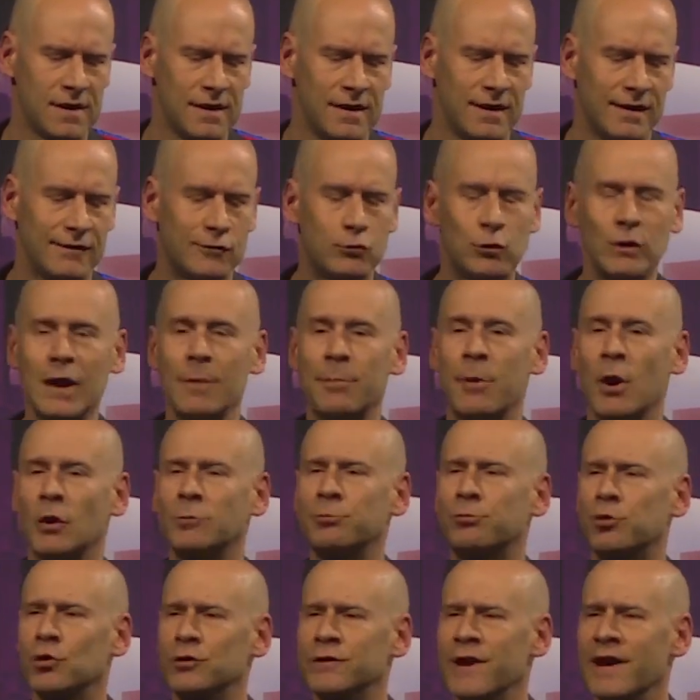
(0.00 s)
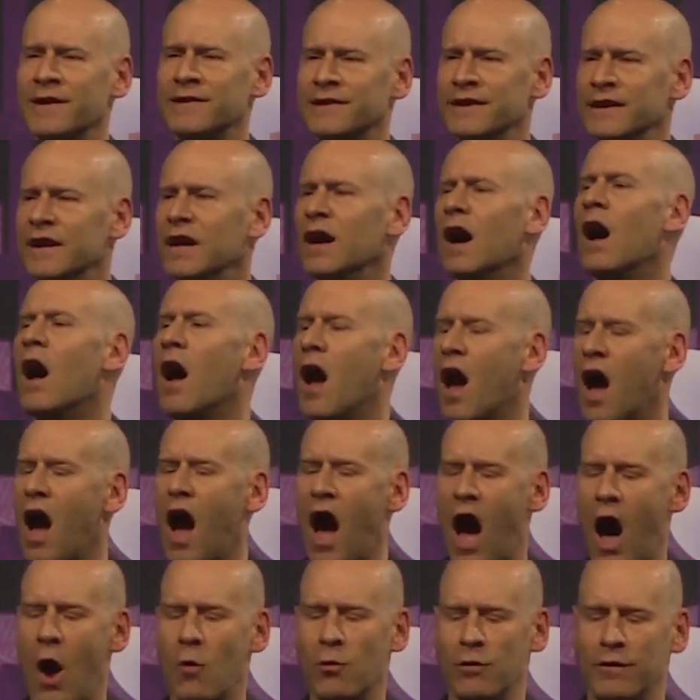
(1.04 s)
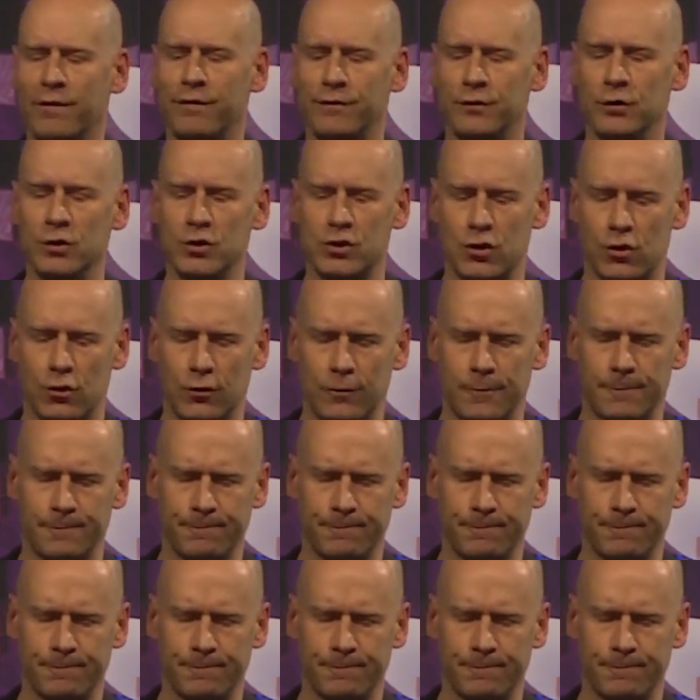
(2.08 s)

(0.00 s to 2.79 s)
It's really about protecting our future.